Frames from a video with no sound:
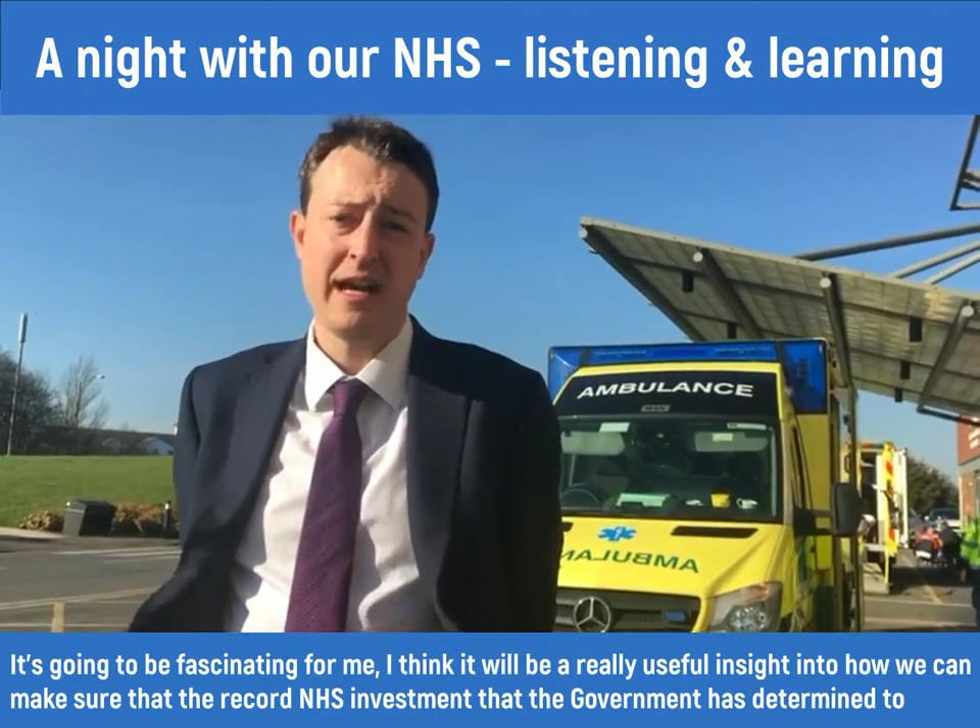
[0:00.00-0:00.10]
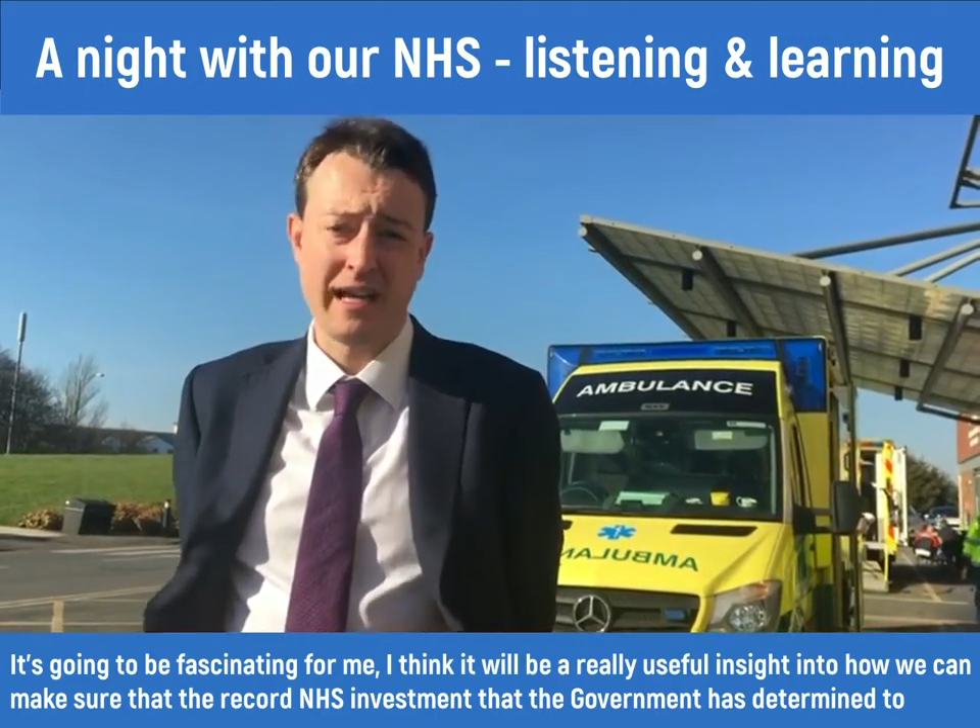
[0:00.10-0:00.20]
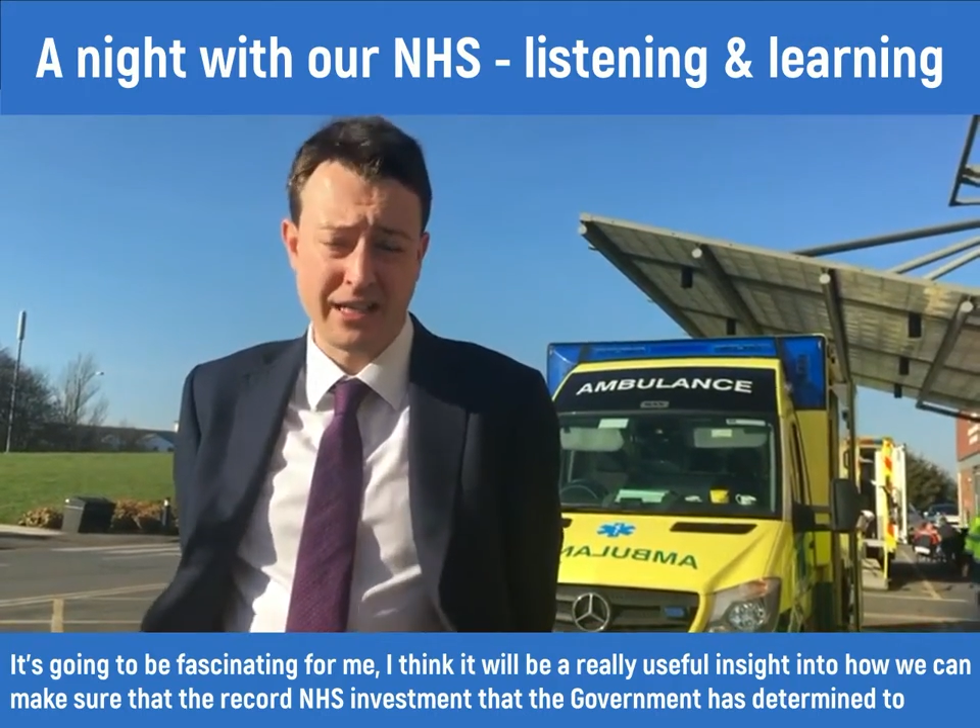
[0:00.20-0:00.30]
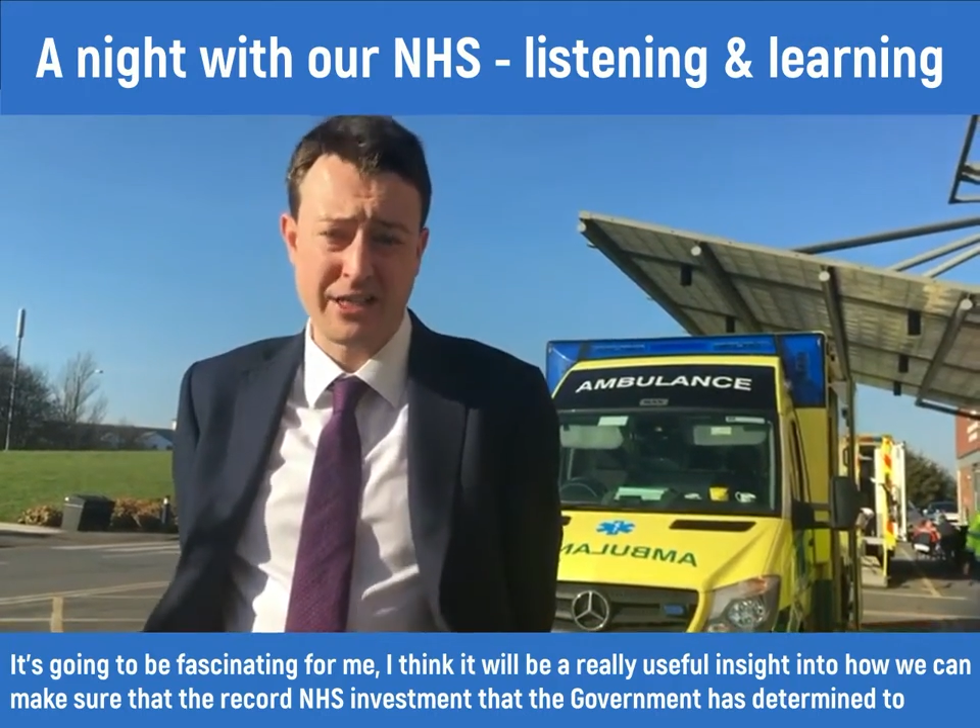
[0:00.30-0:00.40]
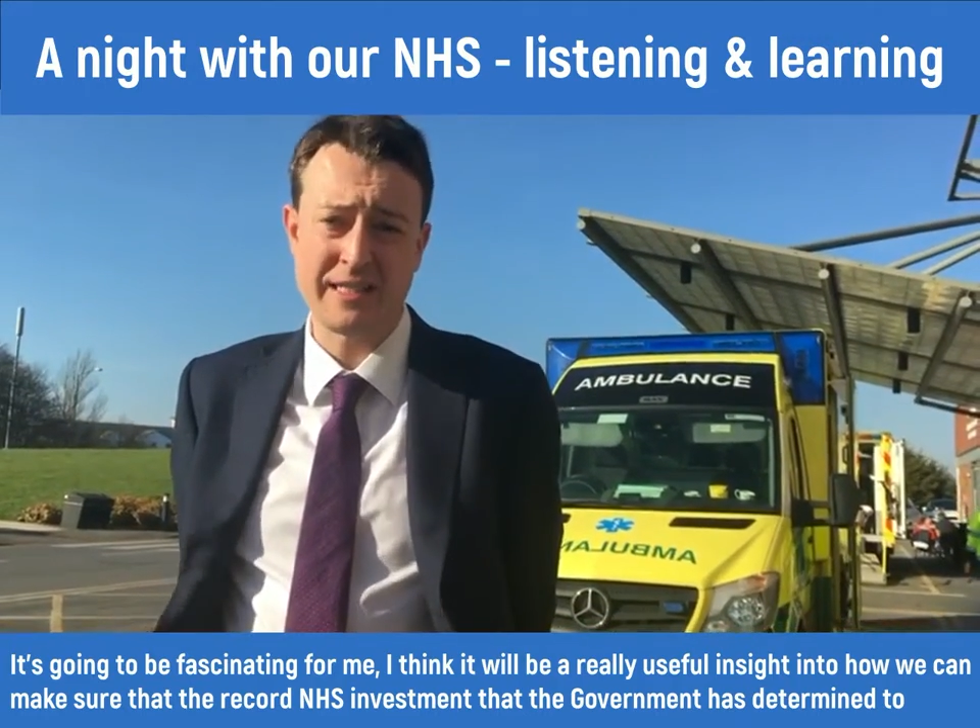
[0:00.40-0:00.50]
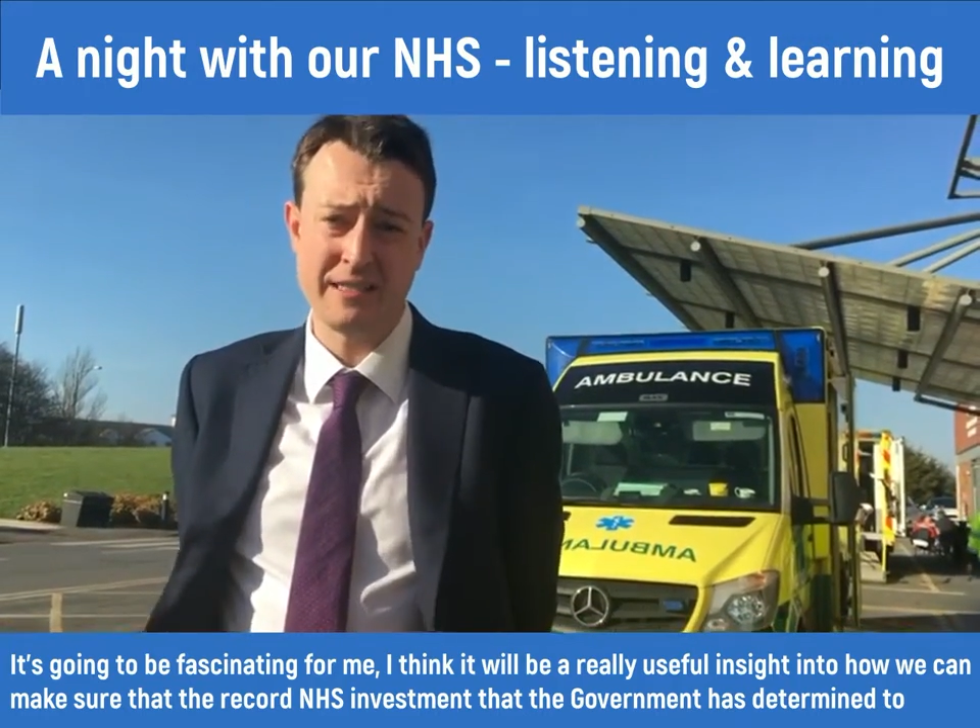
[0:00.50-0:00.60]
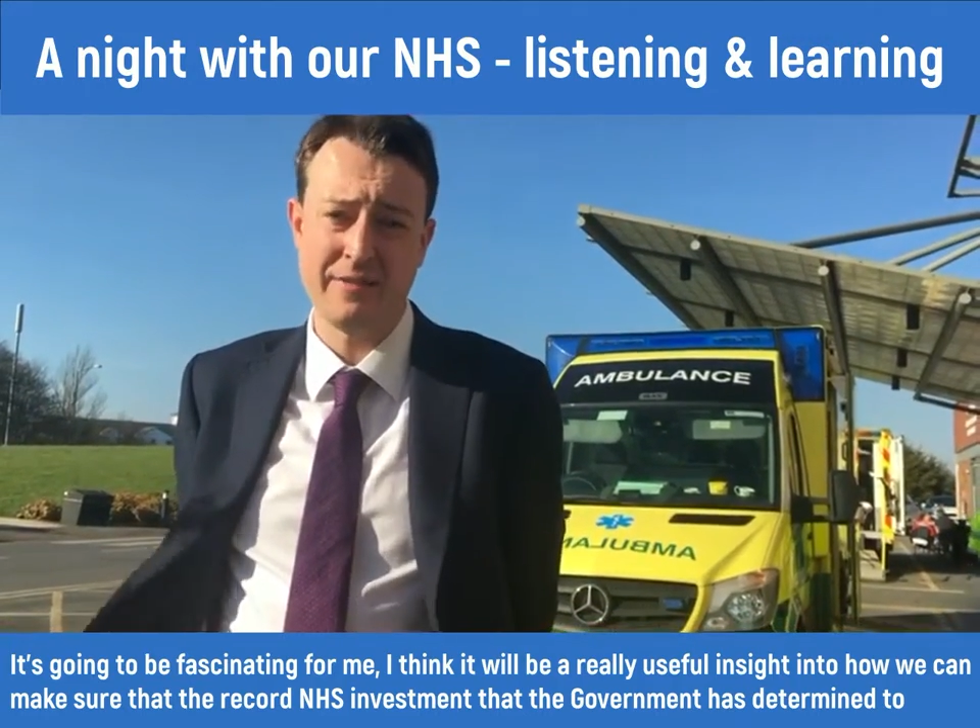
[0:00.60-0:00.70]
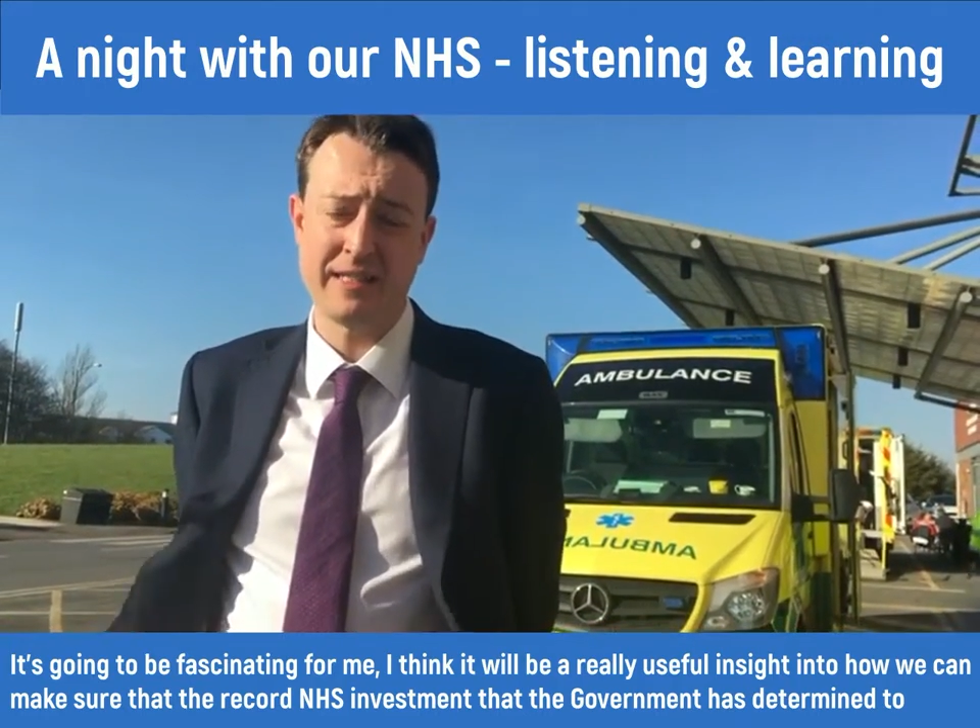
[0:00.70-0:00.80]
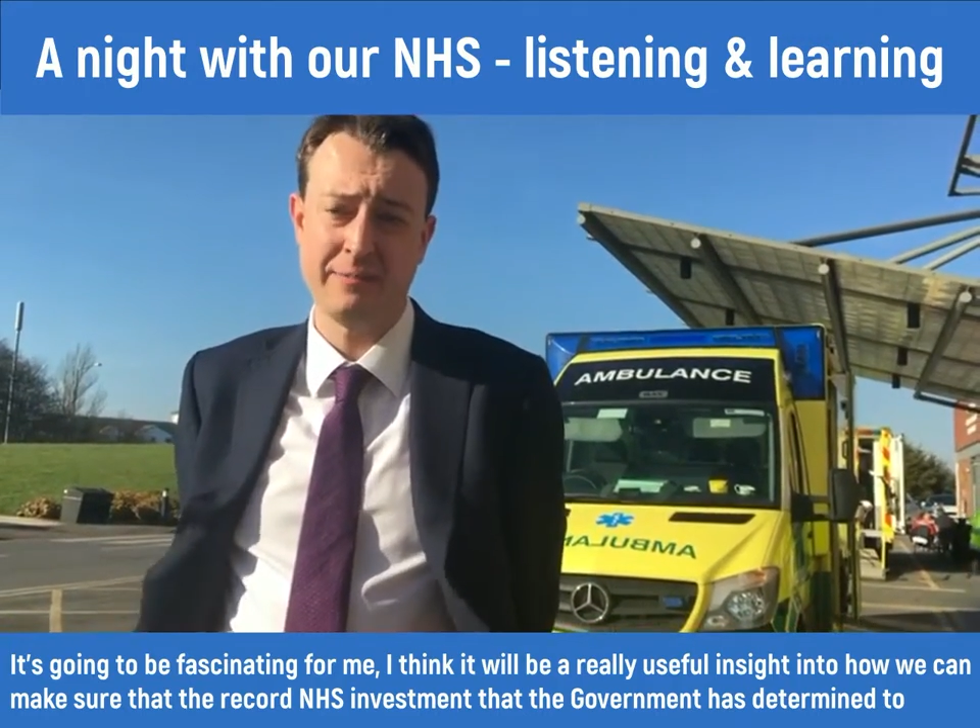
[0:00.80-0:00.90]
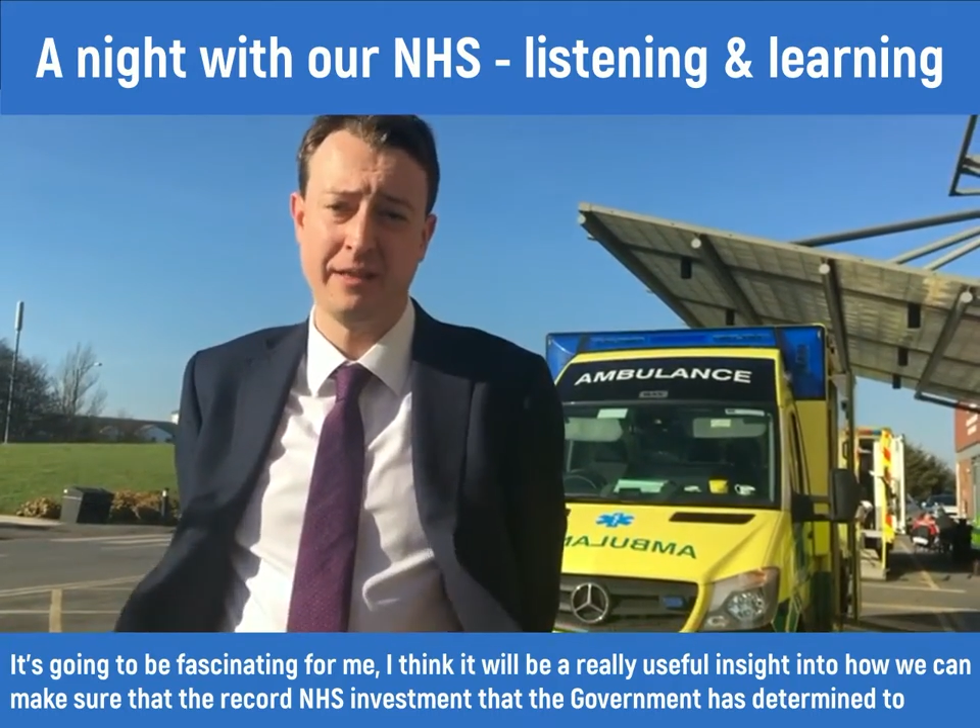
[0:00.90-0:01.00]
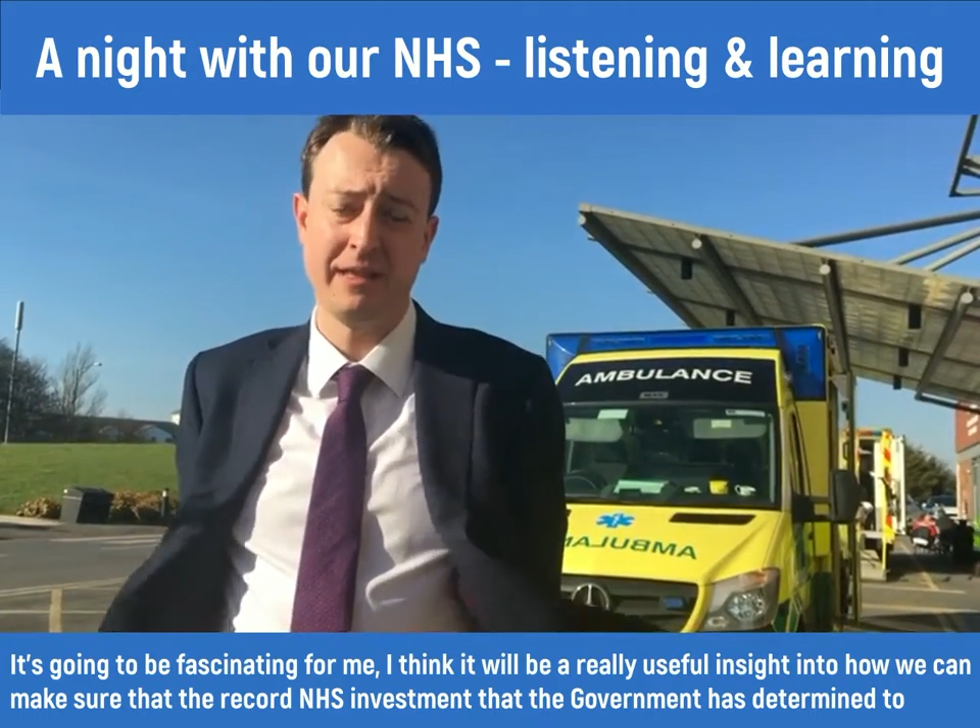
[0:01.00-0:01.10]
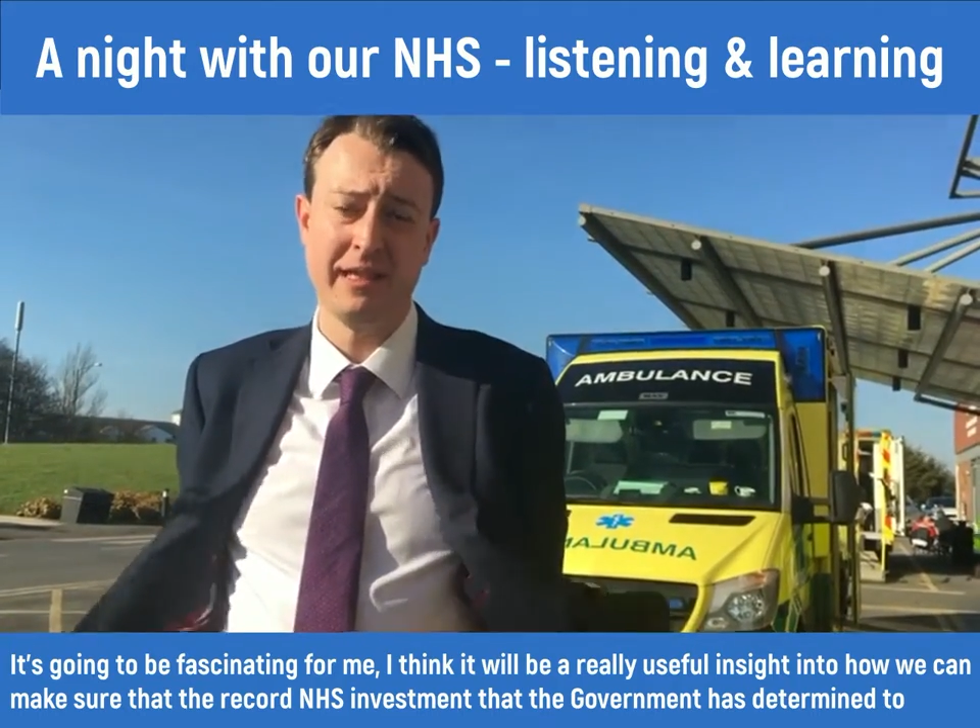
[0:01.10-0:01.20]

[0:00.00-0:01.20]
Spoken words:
NHS investment